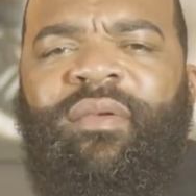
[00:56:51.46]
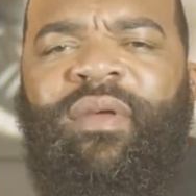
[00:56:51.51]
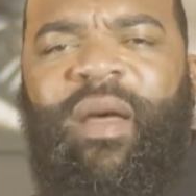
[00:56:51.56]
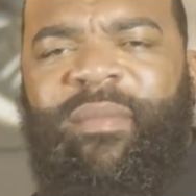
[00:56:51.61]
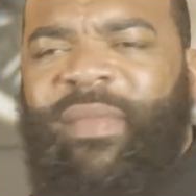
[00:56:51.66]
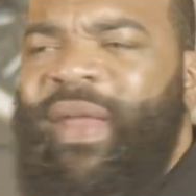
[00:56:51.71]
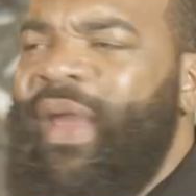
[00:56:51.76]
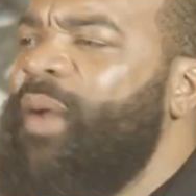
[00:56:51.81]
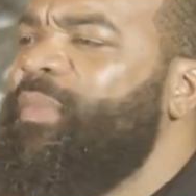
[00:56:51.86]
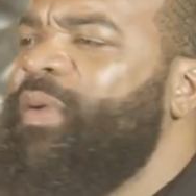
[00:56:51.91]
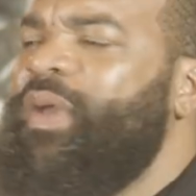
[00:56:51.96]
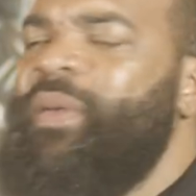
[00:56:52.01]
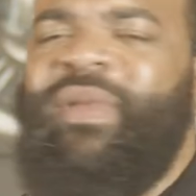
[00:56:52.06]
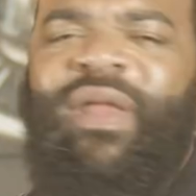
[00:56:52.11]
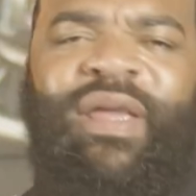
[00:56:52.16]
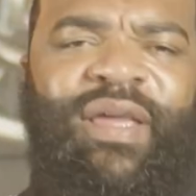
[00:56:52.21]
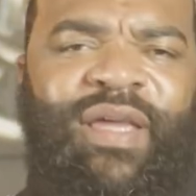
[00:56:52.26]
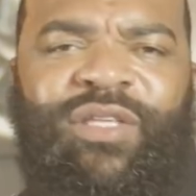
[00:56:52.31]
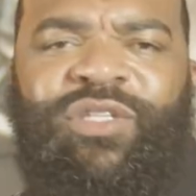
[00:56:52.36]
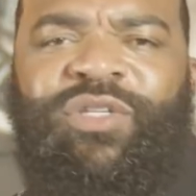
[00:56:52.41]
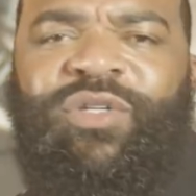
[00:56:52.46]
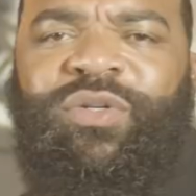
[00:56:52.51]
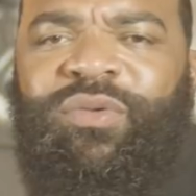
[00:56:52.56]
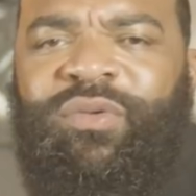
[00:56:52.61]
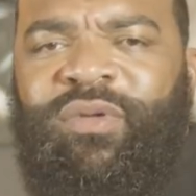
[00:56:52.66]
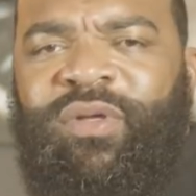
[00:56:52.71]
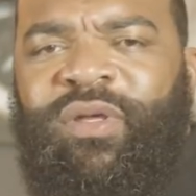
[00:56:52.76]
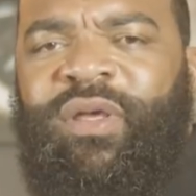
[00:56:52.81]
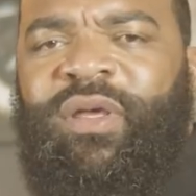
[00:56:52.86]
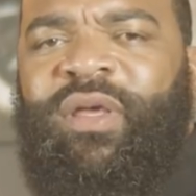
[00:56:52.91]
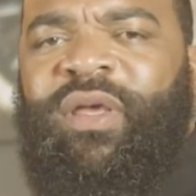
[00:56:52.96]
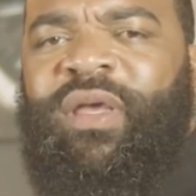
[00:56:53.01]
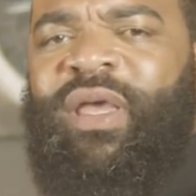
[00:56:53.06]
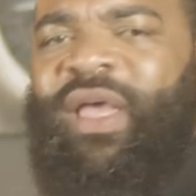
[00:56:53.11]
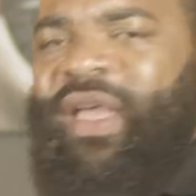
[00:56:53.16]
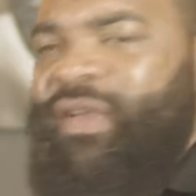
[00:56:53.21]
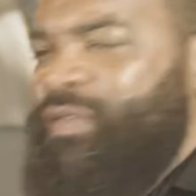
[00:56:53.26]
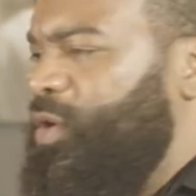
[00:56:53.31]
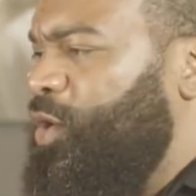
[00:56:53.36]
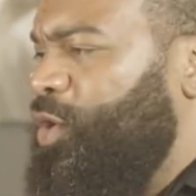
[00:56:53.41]
I'm like, I'm coming to get you.
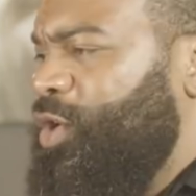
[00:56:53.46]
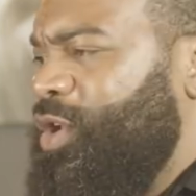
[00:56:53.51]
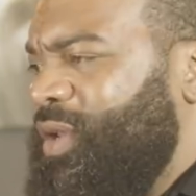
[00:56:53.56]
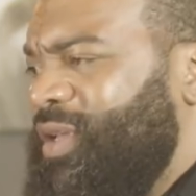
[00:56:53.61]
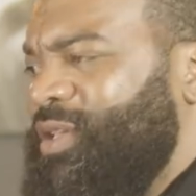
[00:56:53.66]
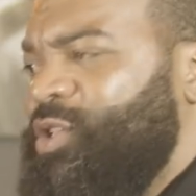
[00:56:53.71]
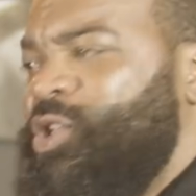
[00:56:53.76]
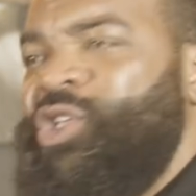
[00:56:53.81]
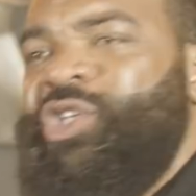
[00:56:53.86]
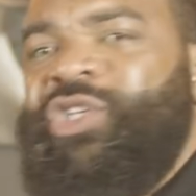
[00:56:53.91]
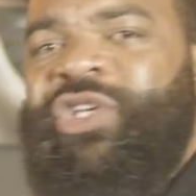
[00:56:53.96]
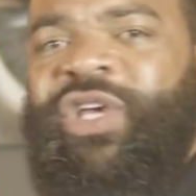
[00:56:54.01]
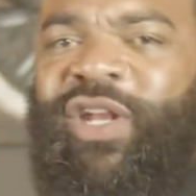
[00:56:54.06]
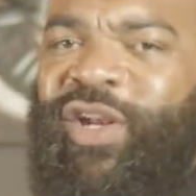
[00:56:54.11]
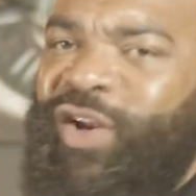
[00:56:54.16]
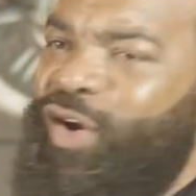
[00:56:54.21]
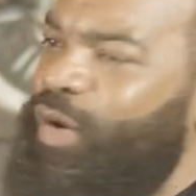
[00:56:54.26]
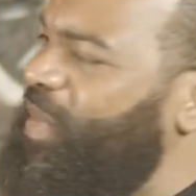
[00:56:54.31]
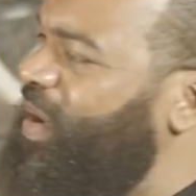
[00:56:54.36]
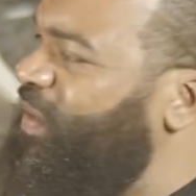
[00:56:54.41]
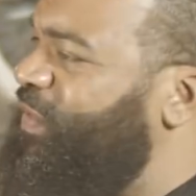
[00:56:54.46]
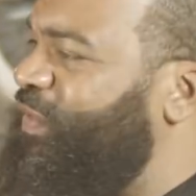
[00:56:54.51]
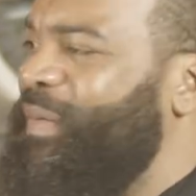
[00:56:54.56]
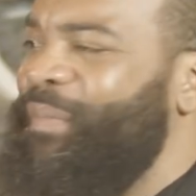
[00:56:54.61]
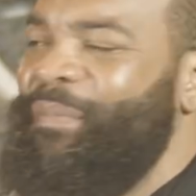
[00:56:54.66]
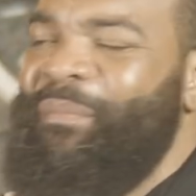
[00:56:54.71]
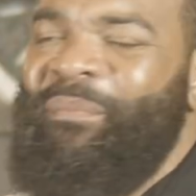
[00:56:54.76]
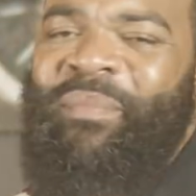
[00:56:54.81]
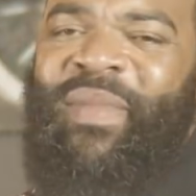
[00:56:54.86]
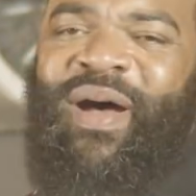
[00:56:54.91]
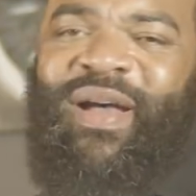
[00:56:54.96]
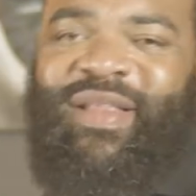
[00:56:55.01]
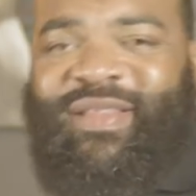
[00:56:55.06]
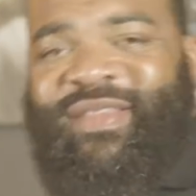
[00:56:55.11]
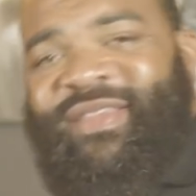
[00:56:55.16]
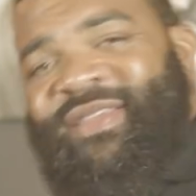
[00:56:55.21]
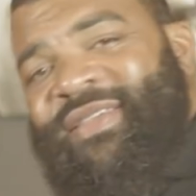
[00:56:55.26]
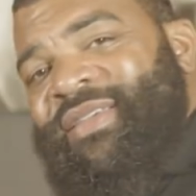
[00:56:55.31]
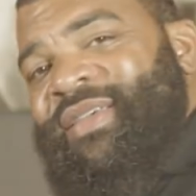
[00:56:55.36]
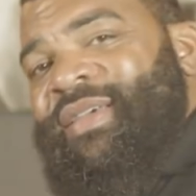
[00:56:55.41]
Even though you didn't shit it on me for
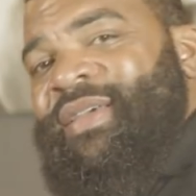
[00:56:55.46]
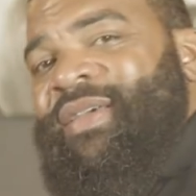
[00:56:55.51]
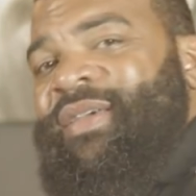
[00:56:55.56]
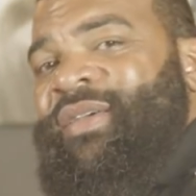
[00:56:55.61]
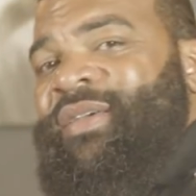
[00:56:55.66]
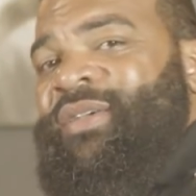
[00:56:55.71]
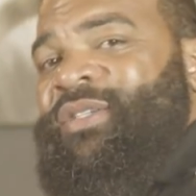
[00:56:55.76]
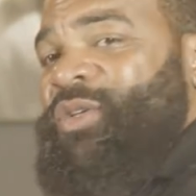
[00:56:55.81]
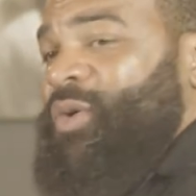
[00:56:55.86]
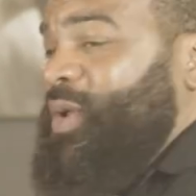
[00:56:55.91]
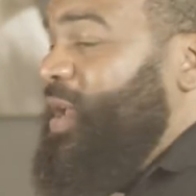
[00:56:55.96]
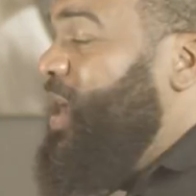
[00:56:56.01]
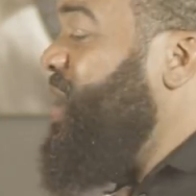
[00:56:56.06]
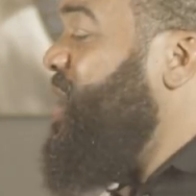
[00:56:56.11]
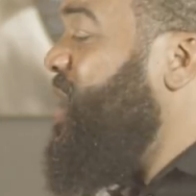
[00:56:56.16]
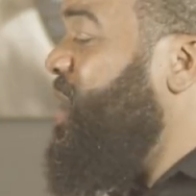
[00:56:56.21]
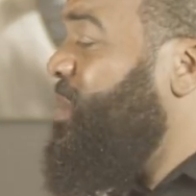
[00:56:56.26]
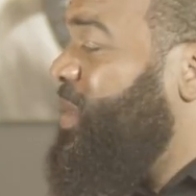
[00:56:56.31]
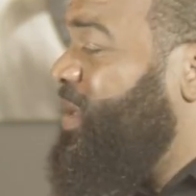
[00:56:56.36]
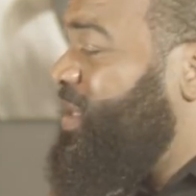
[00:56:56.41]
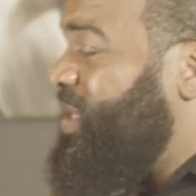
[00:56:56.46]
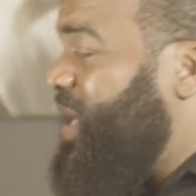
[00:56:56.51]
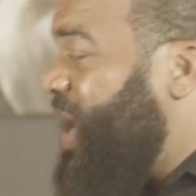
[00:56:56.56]
months. So here come the